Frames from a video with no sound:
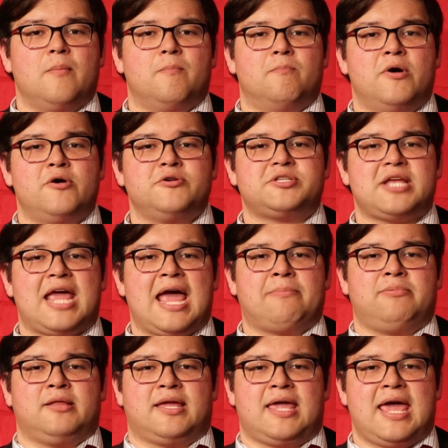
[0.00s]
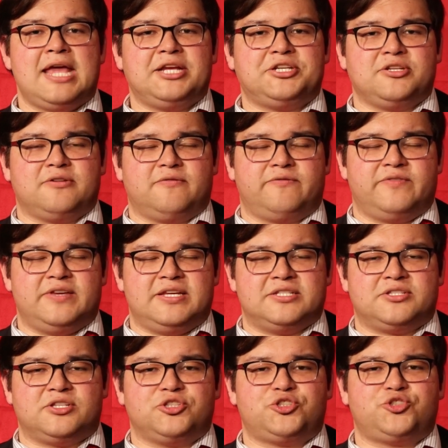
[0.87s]
most application
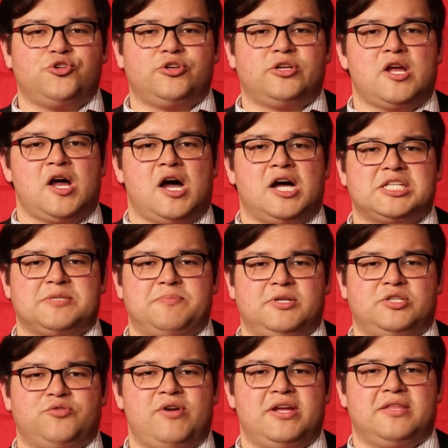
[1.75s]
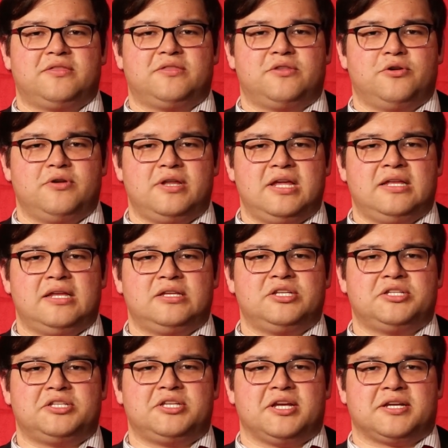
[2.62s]
fees should cost between $30
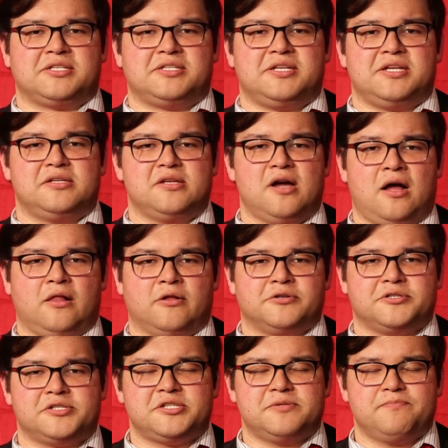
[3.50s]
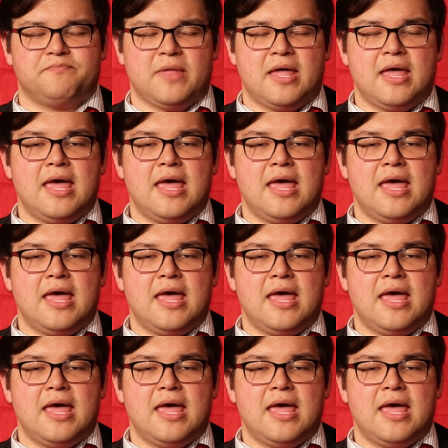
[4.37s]
to $60.